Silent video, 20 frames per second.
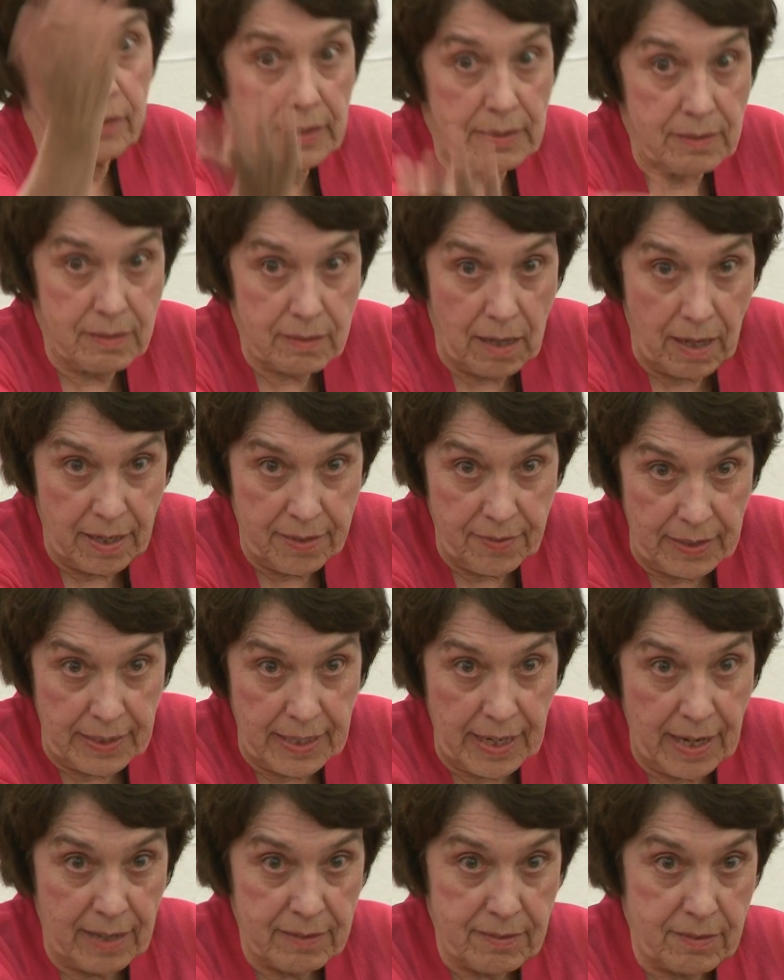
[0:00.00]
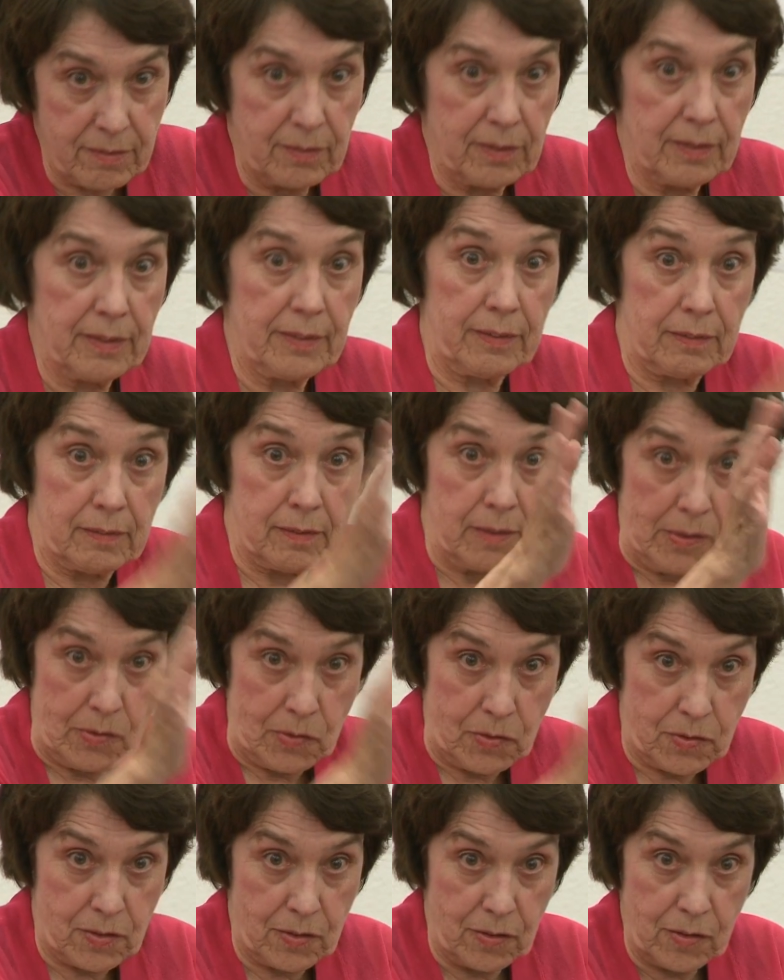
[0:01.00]
inside the castle and
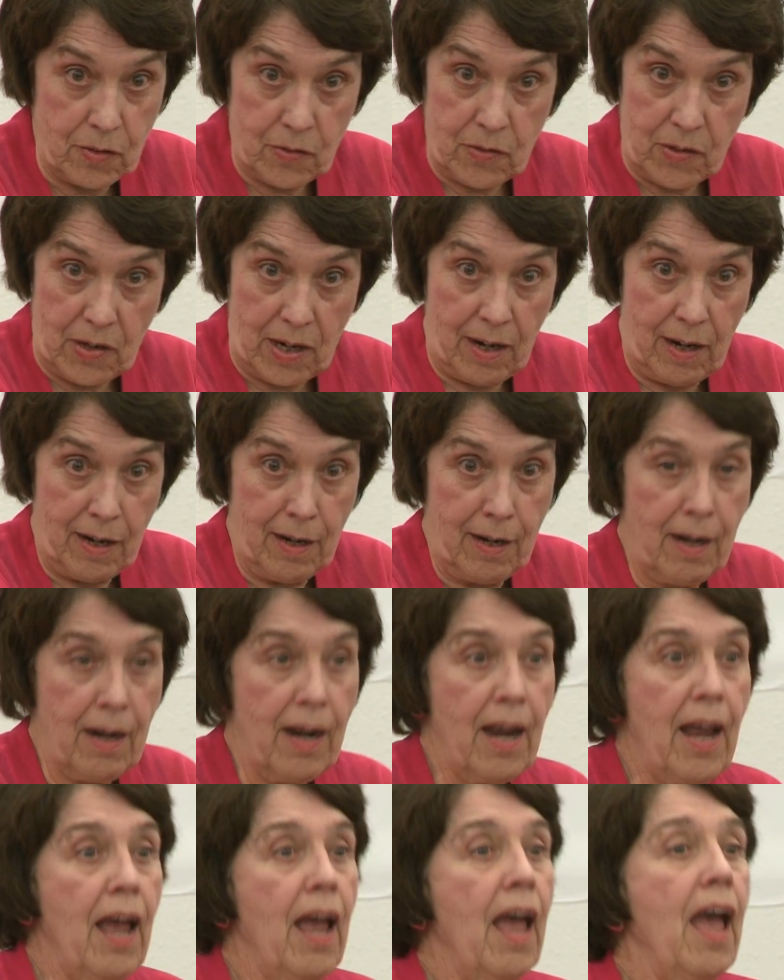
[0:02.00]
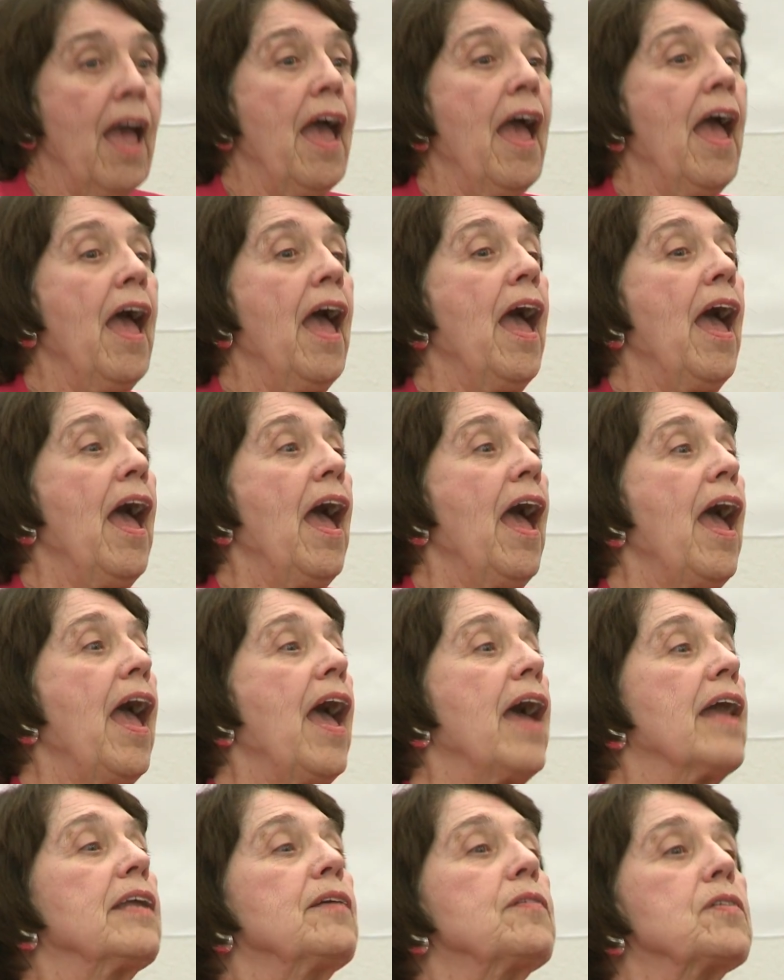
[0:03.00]
closed the door.
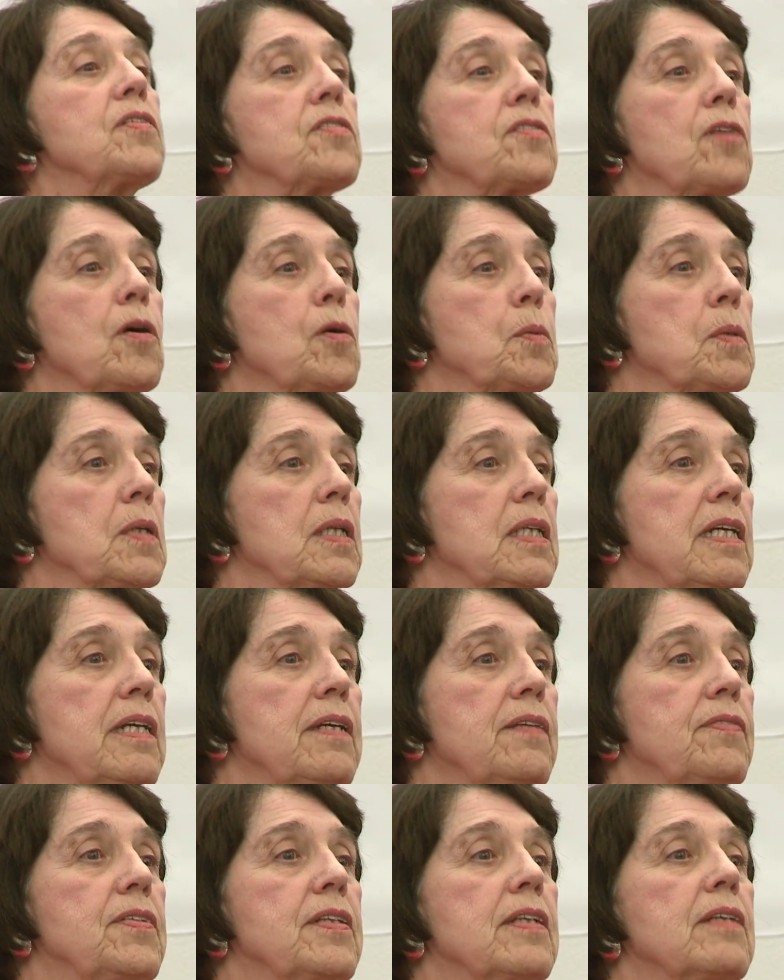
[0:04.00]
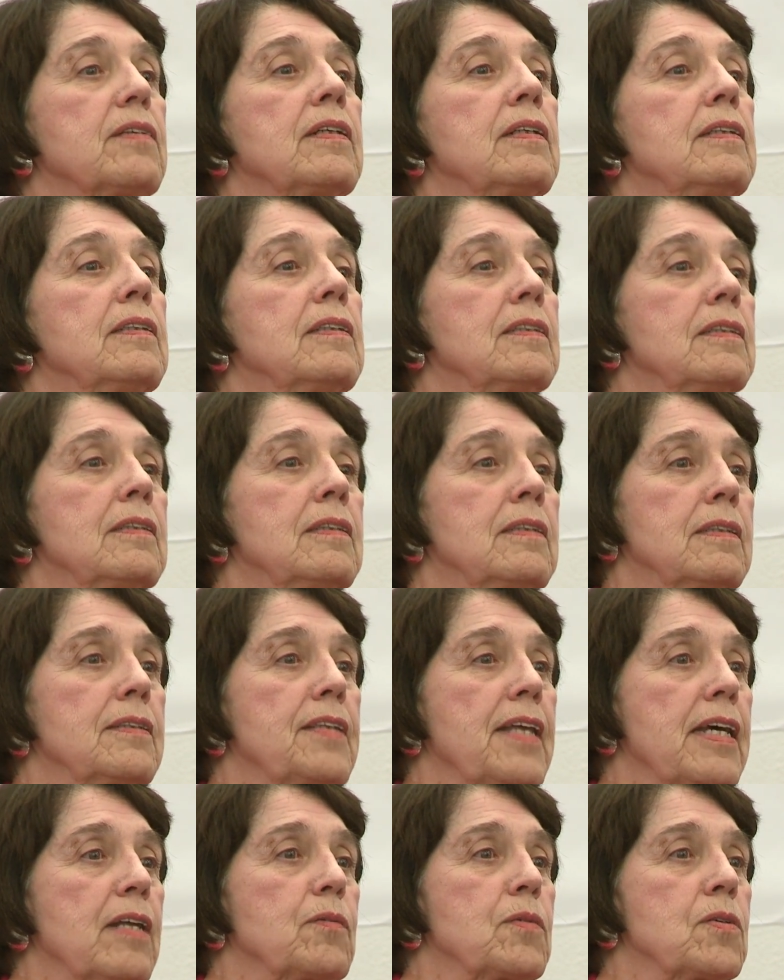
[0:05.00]
And he was so relieved
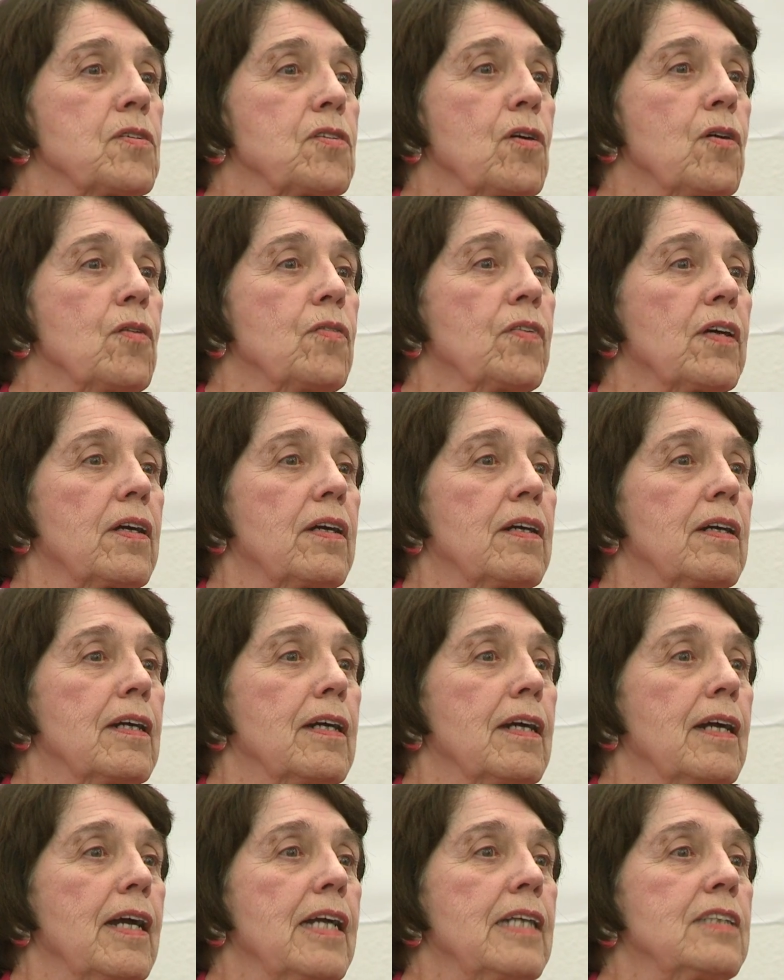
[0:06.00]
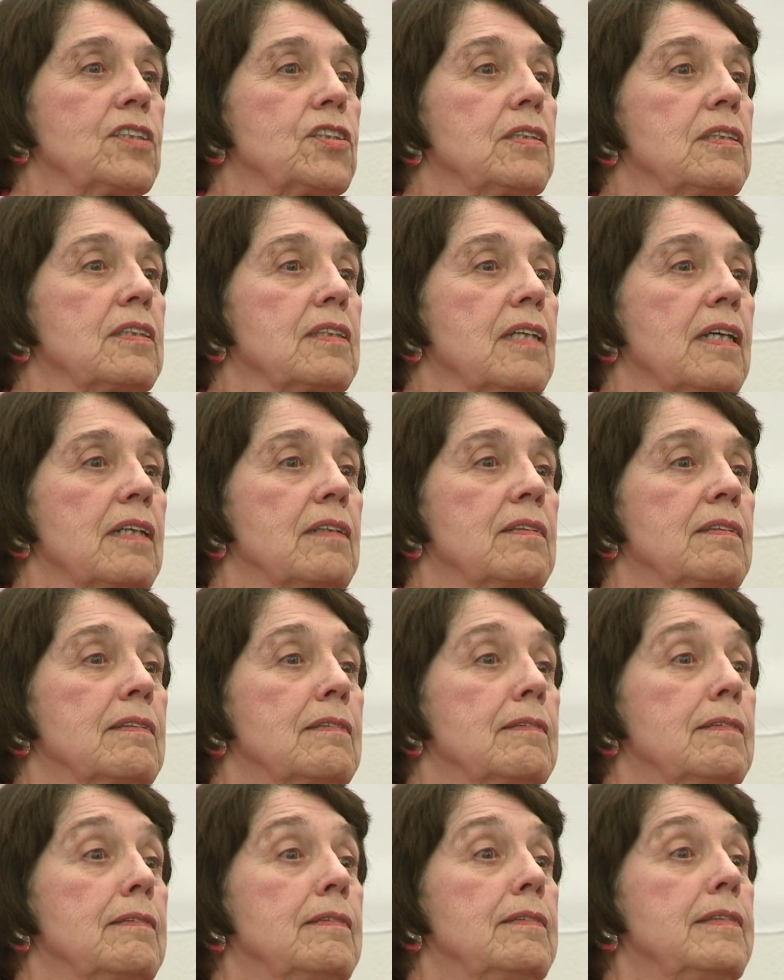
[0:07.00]
that it was over. And she said,
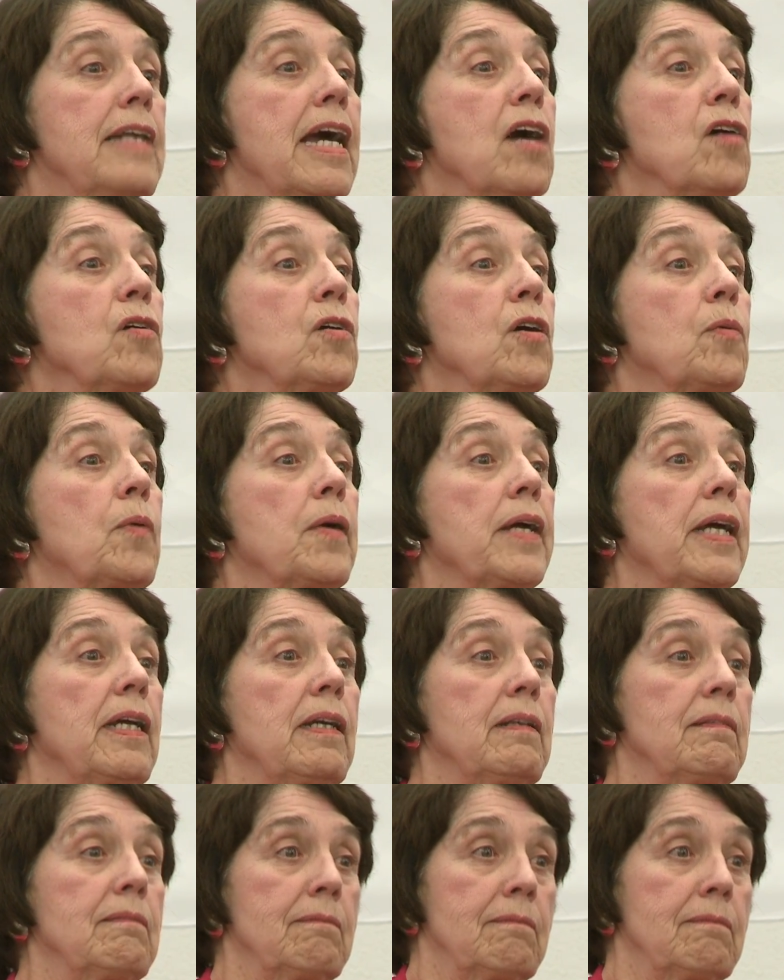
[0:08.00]
"Now, Gwain,